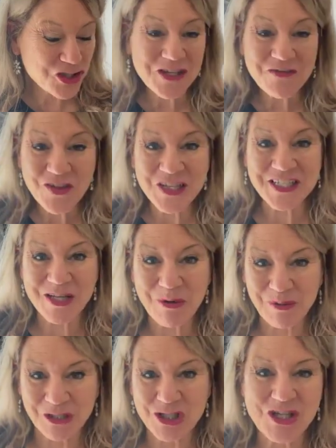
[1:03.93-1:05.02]
achieve the things that we
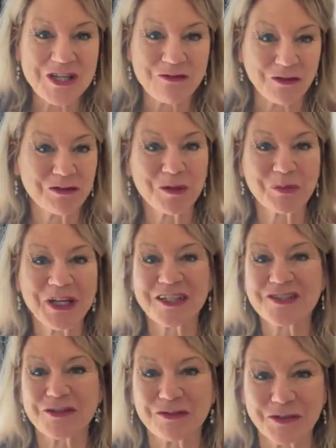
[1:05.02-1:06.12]
want to achieve, or feel
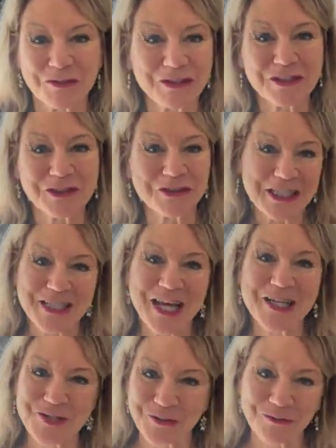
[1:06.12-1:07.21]
productive, or feel
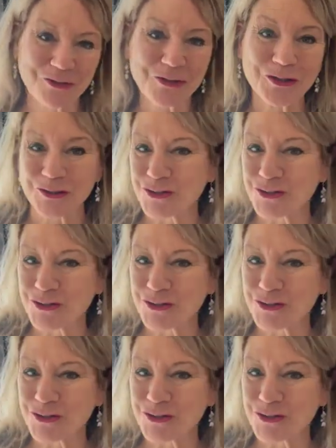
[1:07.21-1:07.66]
content, or full,